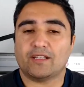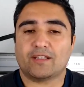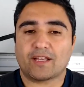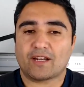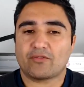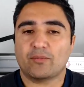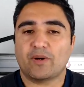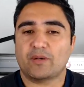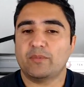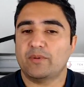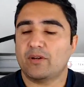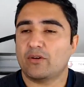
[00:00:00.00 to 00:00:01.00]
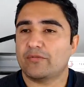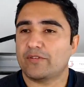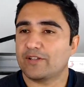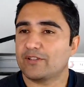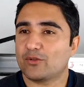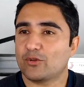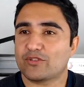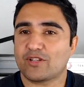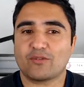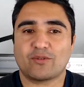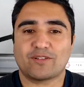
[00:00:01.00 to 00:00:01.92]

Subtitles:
That reminded me of another question.